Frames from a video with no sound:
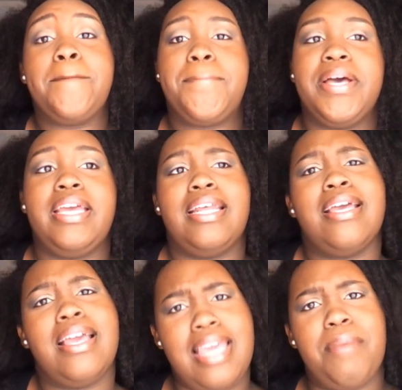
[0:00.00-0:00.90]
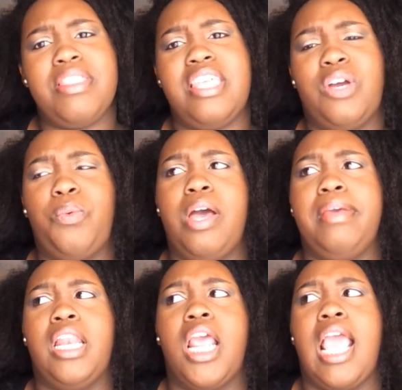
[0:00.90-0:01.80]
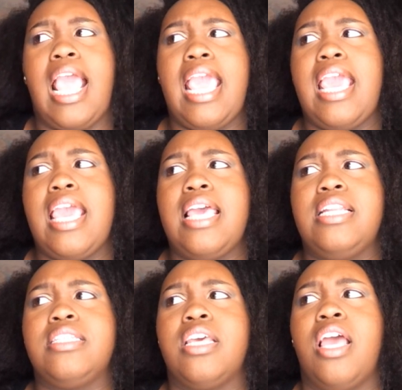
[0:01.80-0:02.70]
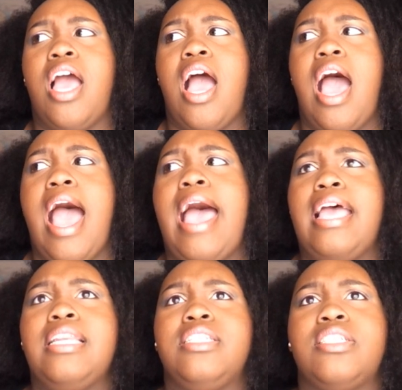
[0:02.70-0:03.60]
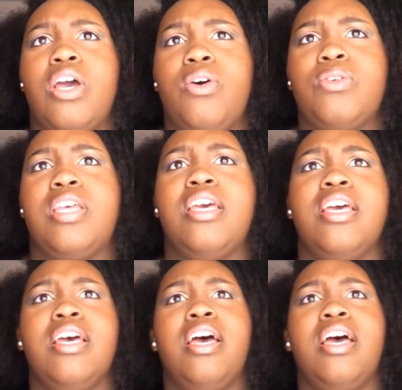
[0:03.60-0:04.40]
But, yeah, I'm a thick woman, and I don't